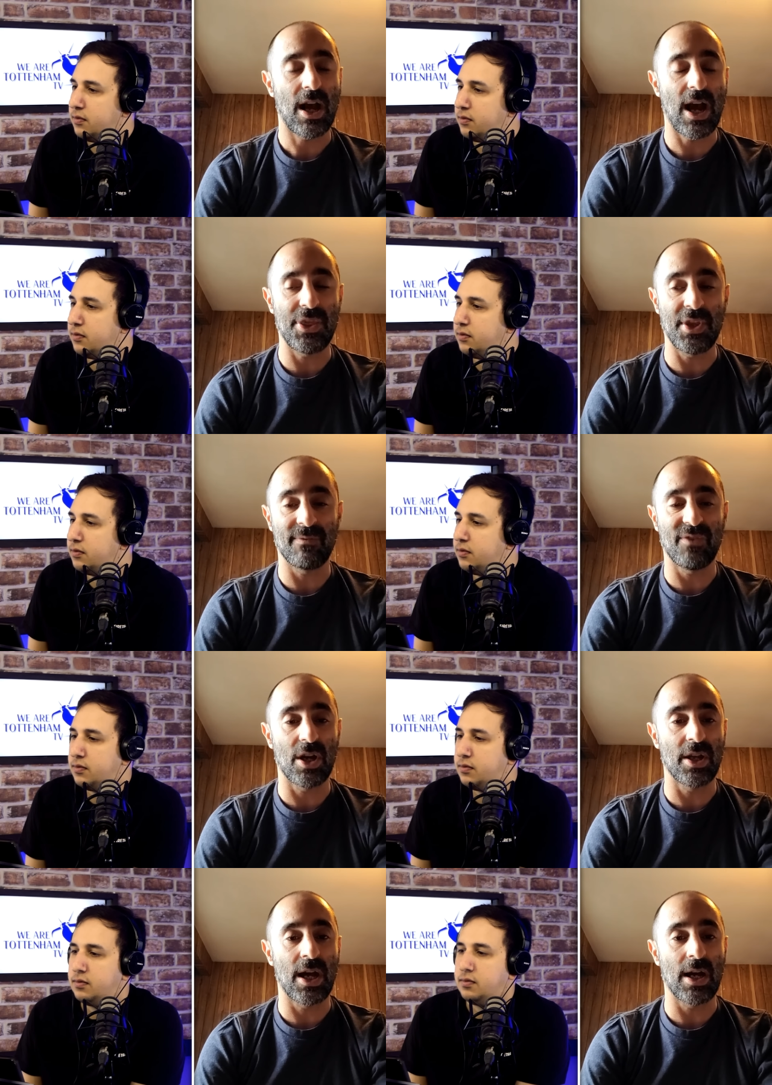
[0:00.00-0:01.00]
Speaker 1: I think
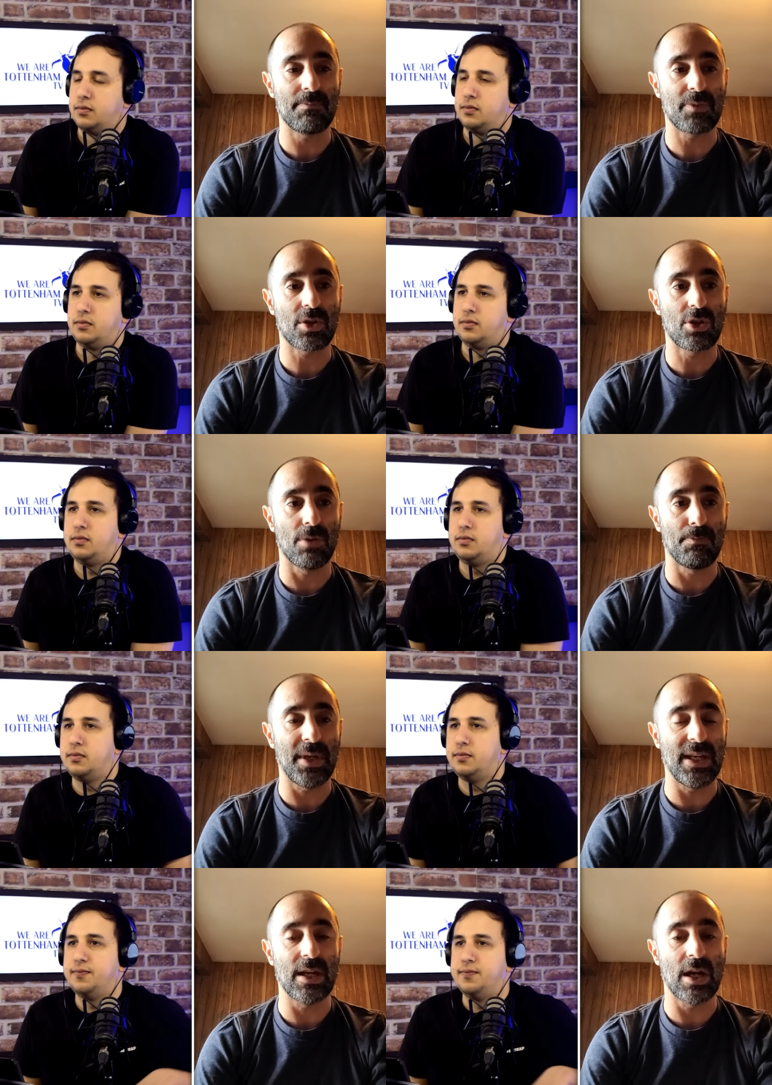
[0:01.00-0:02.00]
Werner could
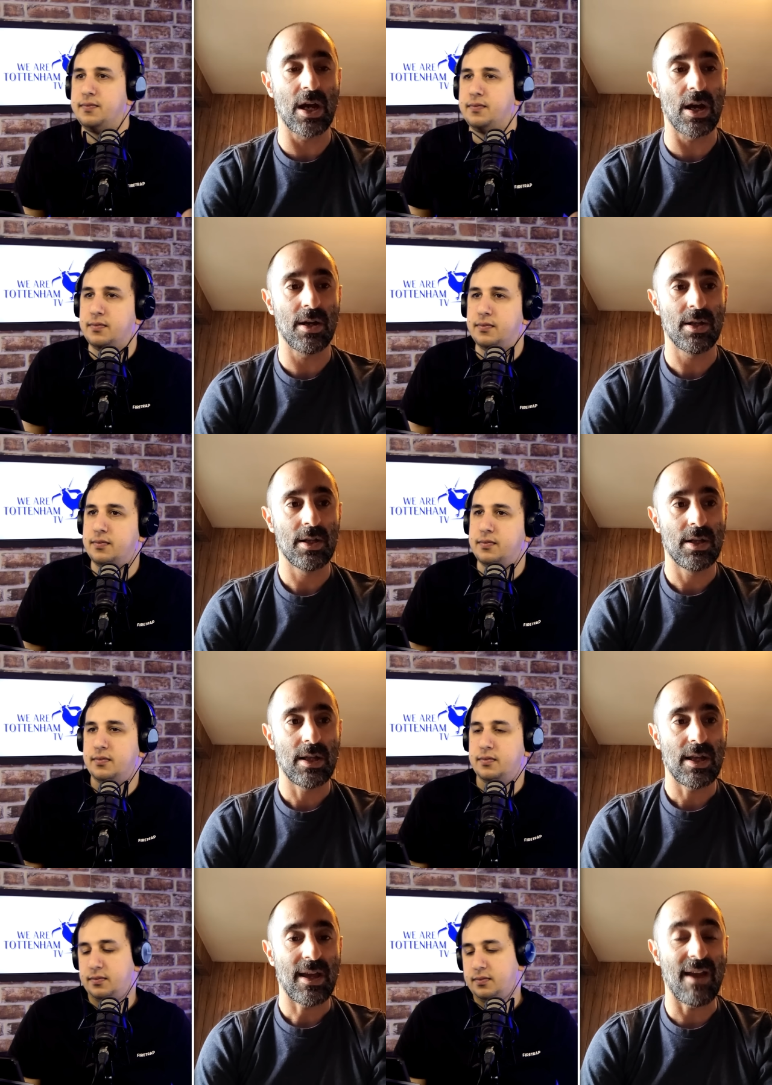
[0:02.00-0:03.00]
be uh,
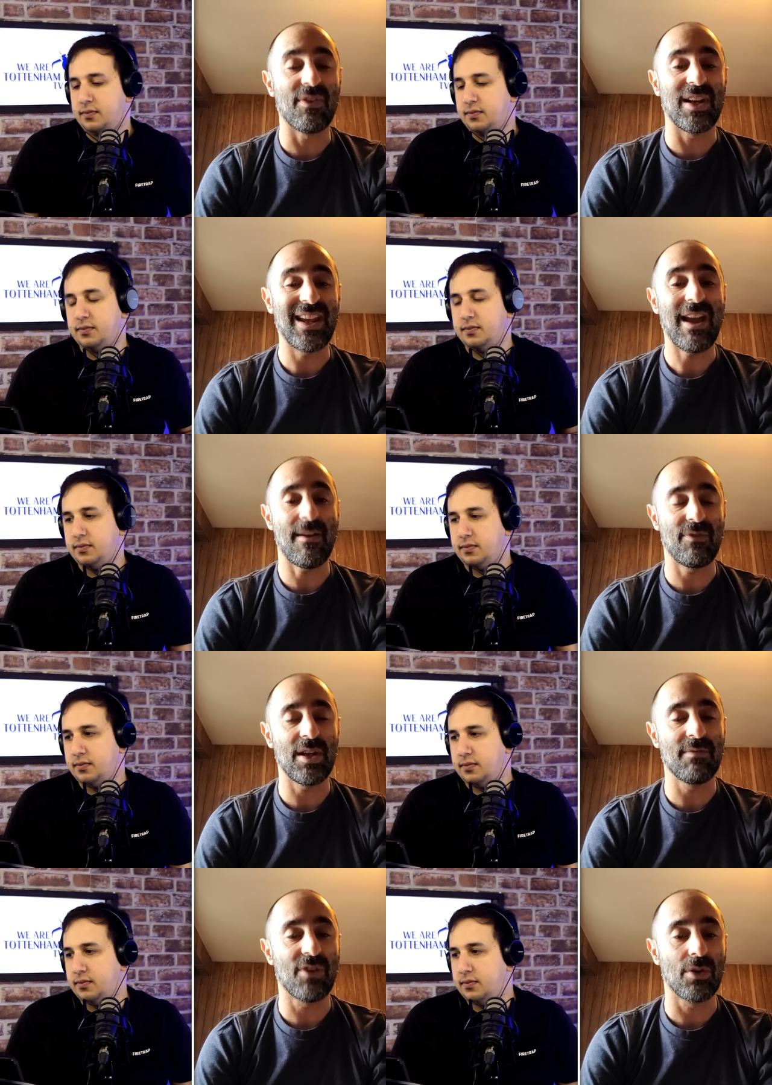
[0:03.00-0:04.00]
heavily,
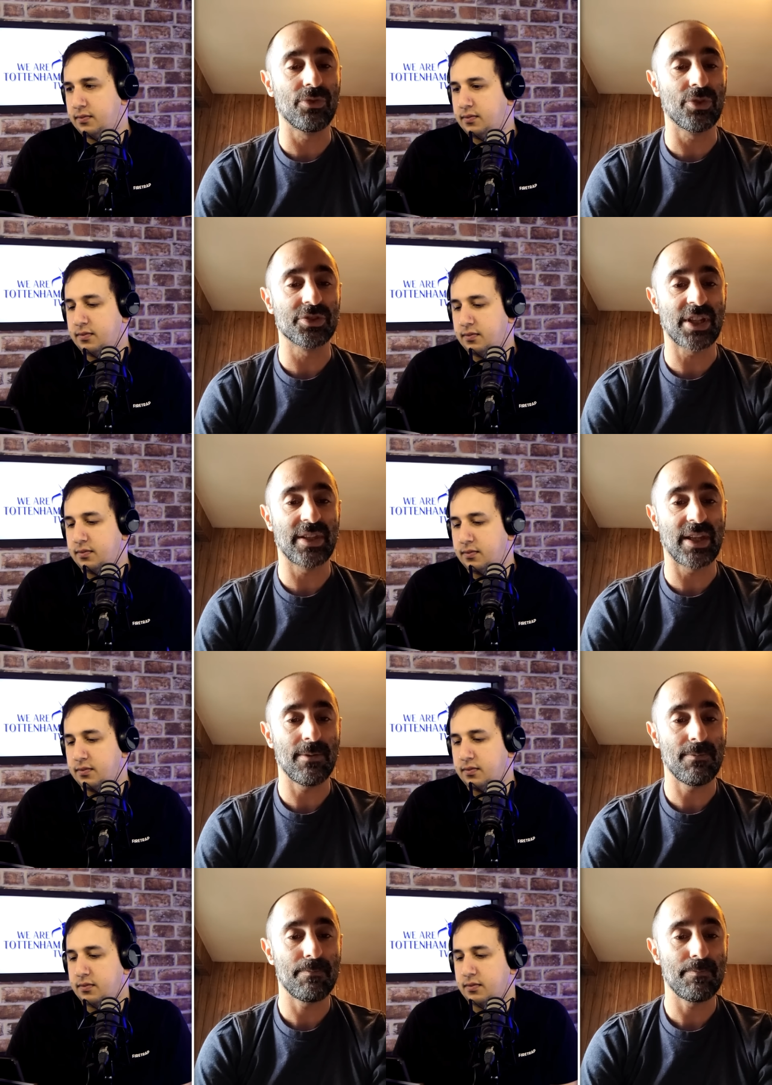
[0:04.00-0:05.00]
heavily involved on
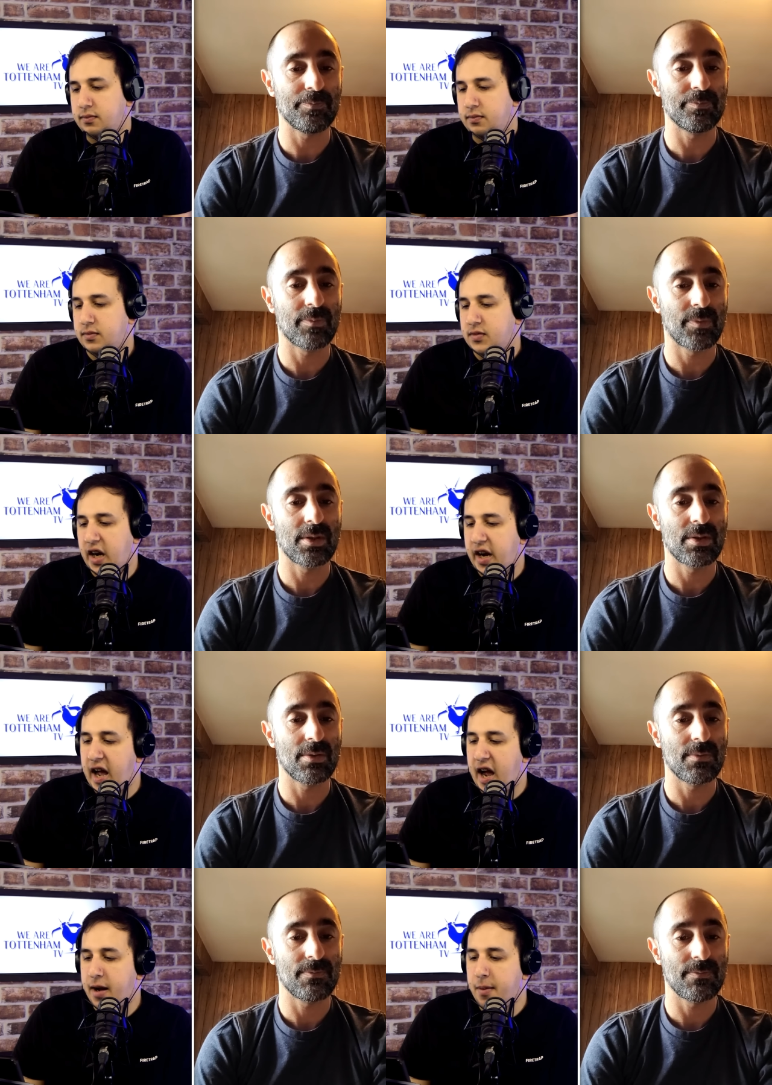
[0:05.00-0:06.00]
Sunday.
Speaker 2: Yeah,
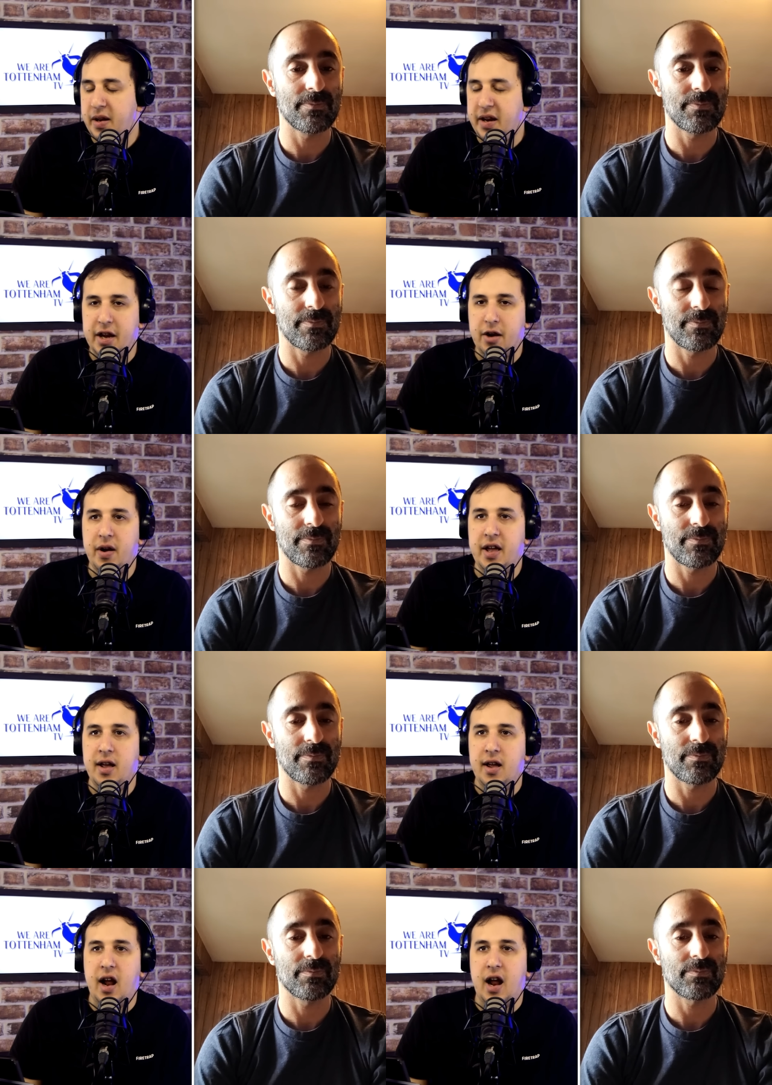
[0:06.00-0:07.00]
I completely agree,
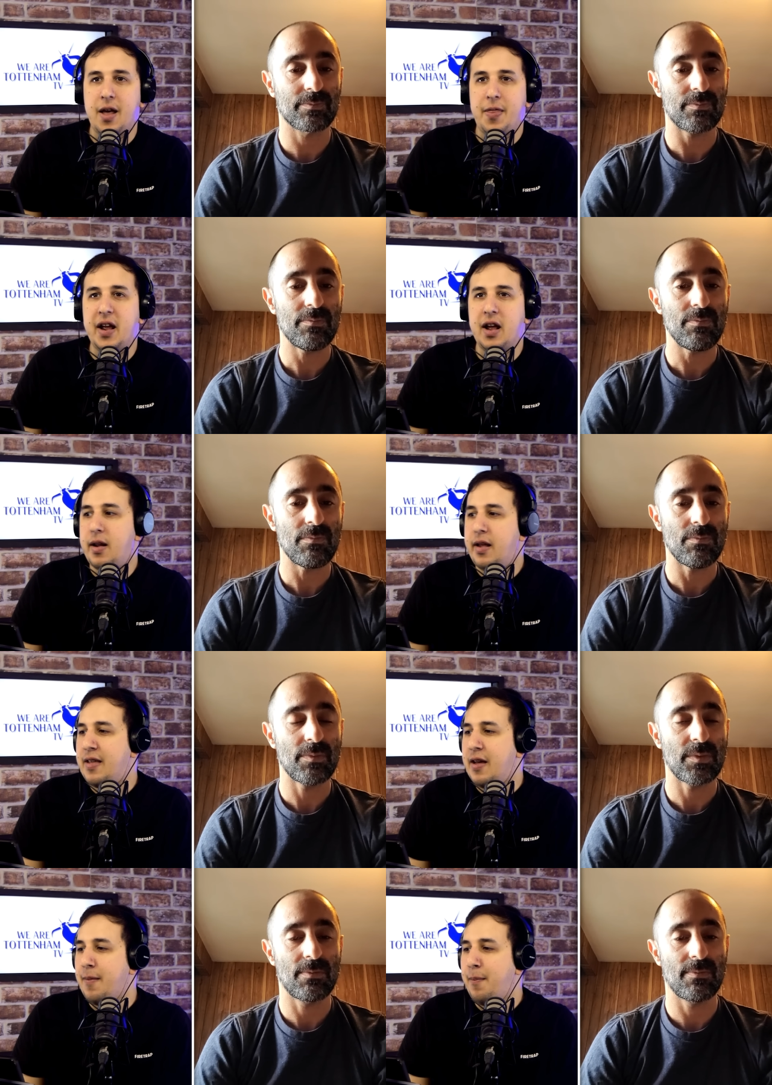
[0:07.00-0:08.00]
and I think
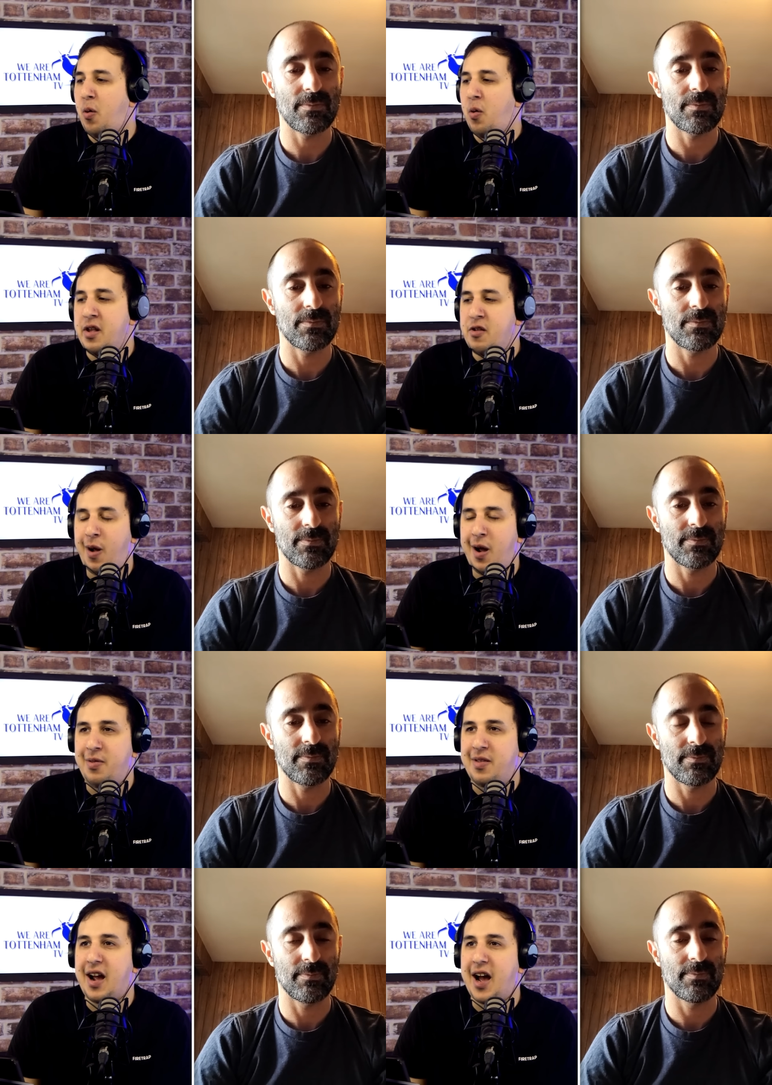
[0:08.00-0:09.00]
it's, important as well
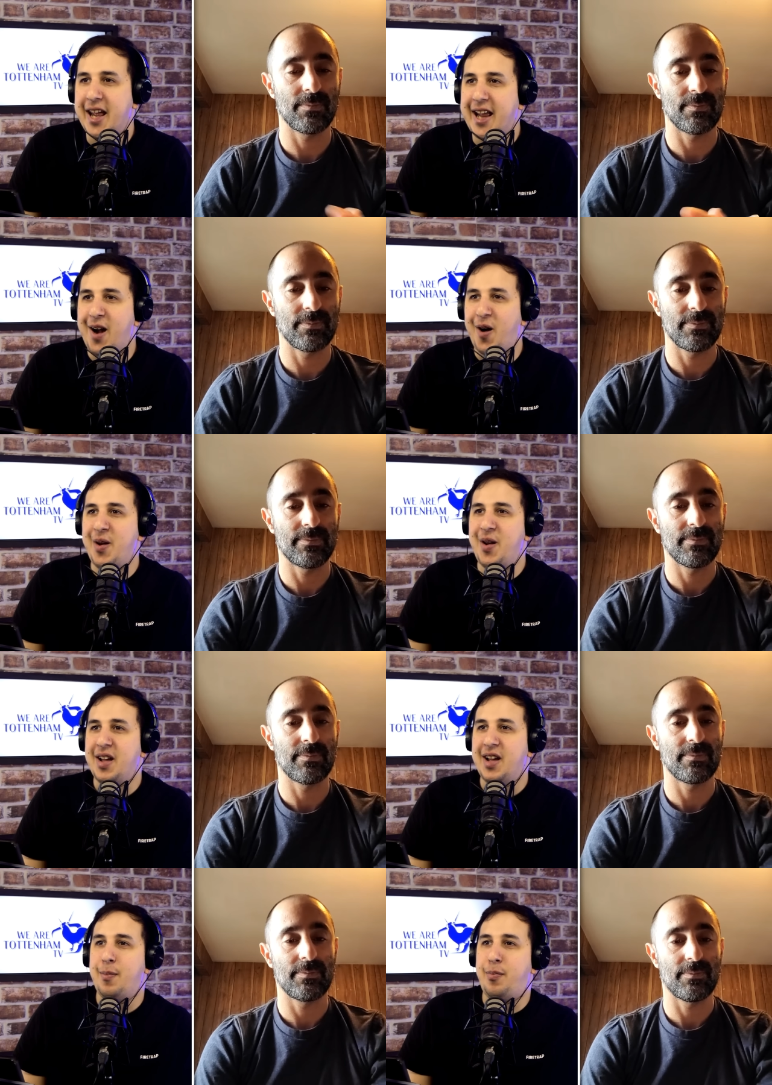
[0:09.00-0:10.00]
to kind of get on
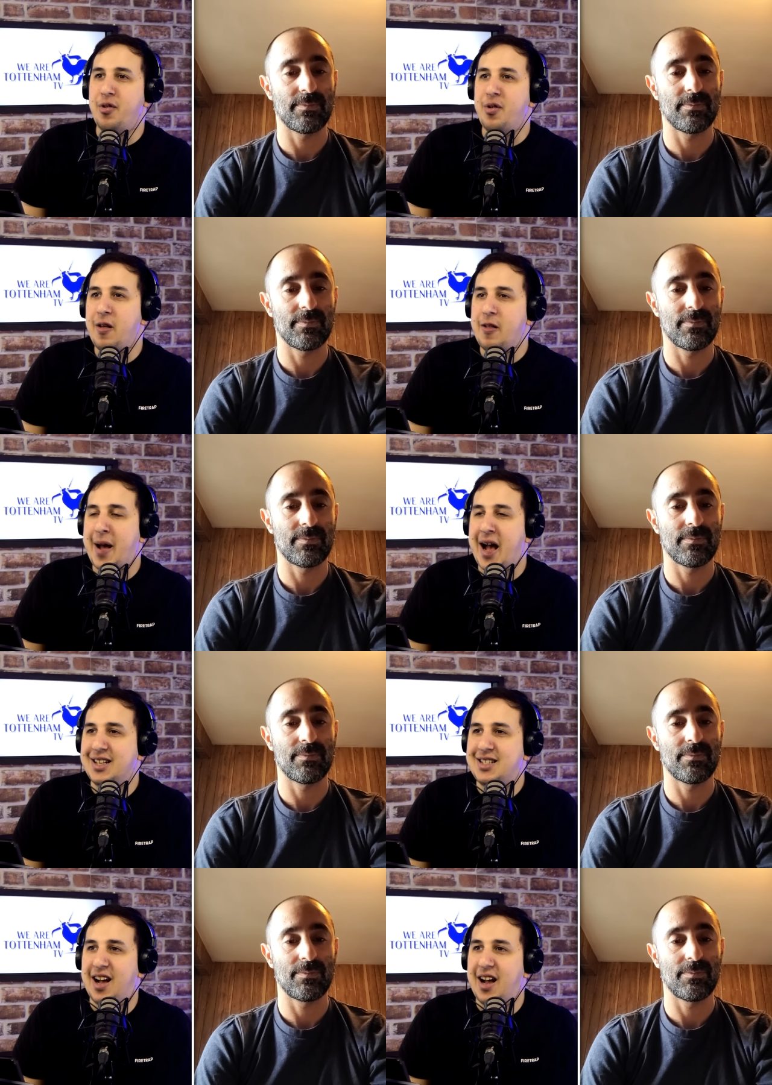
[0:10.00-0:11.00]
Bruno's bad
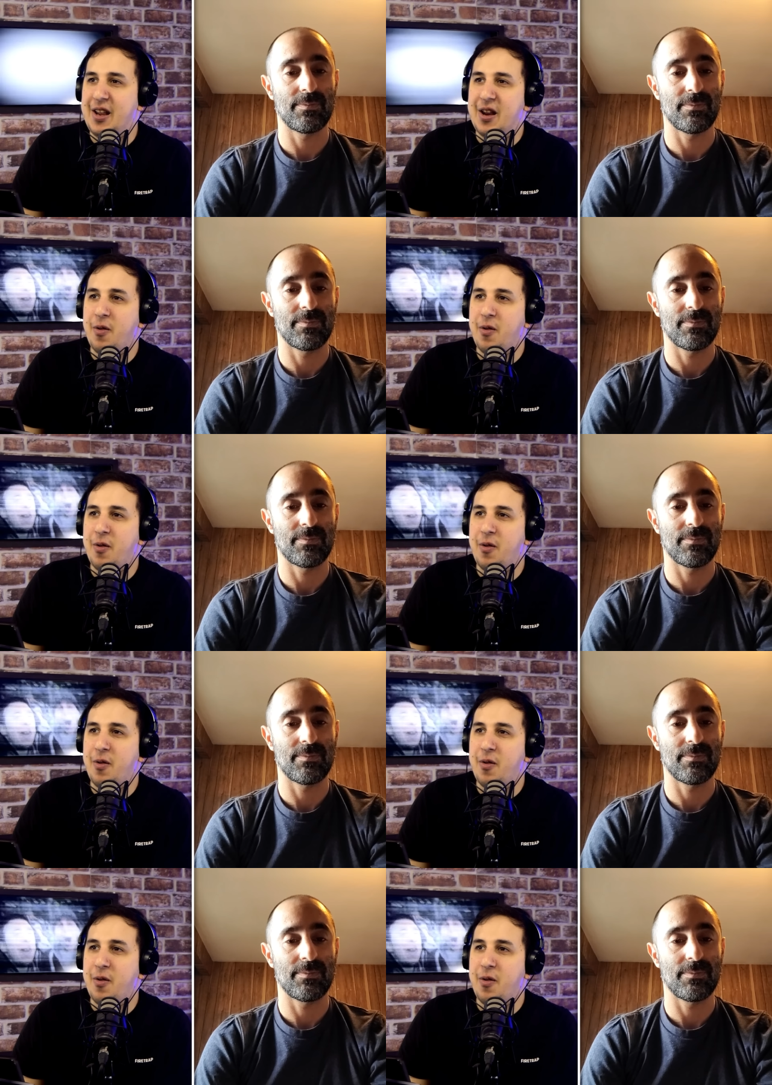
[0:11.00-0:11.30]
side. You know,